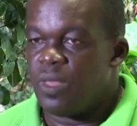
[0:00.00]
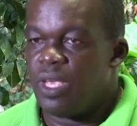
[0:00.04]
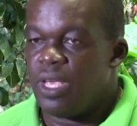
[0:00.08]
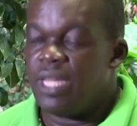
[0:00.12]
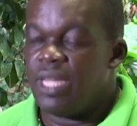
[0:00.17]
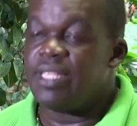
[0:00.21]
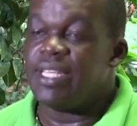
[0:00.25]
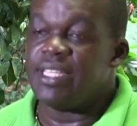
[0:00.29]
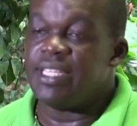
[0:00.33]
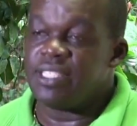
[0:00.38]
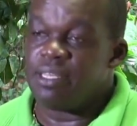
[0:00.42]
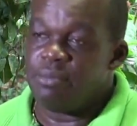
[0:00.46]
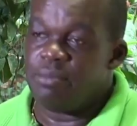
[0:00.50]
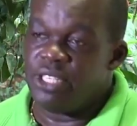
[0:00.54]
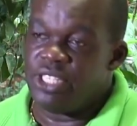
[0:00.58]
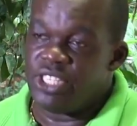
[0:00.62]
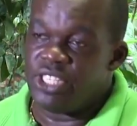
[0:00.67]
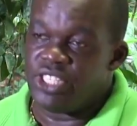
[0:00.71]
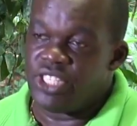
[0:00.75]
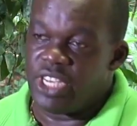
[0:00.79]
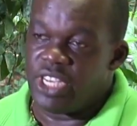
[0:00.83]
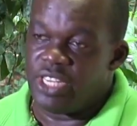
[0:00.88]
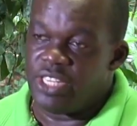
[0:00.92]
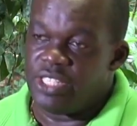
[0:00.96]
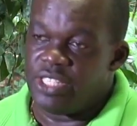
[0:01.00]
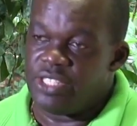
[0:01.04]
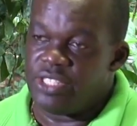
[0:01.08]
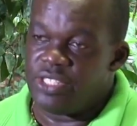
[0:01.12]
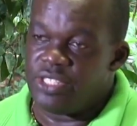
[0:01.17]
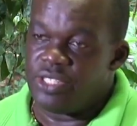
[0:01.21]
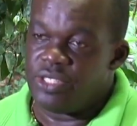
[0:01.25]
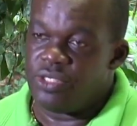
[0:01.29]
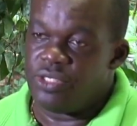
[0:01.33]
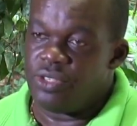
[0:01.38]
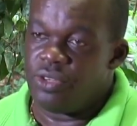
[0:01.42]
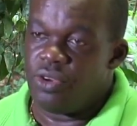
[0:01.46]
and that's a major challenge.
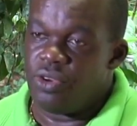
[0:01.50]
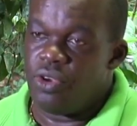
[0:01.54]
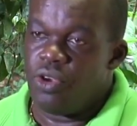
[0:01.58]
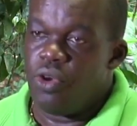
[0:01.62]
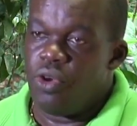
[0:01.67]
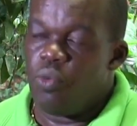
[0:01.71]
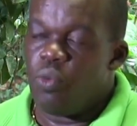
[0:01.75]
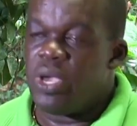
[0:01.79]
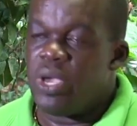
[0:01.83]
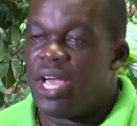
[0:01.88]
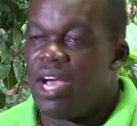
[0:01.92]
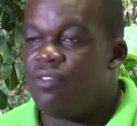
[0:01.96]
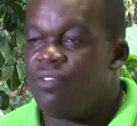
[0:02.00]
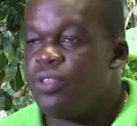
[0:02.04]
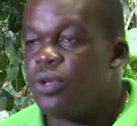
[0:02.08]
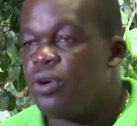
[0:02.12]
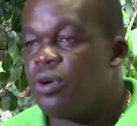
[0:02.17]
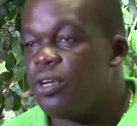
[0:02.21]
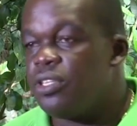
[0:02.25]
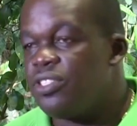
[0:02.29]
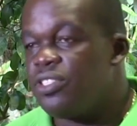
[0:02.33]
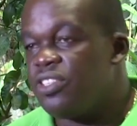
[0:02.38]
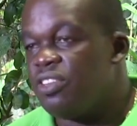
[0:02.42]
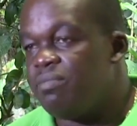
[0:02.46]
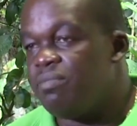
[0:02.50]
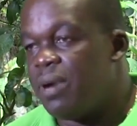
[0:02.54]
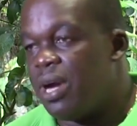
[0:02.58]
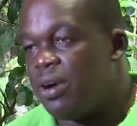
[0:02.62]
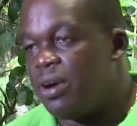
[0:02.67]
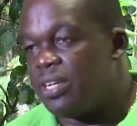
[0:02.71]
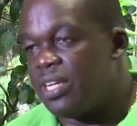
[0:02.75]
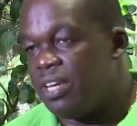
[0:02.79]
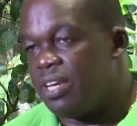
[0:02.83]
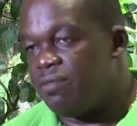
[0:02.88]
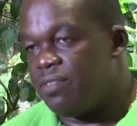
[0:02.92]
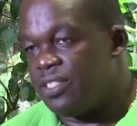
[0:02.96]
We have to conserve
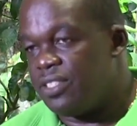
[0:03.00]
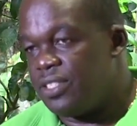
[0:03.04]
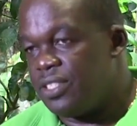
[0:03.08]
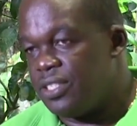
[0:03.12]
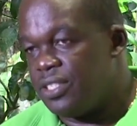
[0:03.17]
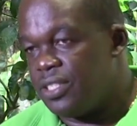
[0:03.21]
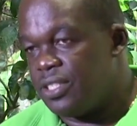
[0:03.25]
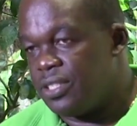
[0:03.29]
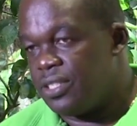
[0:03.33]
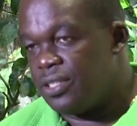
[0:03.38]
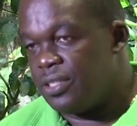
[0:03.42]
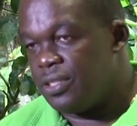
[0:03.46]
biodiversity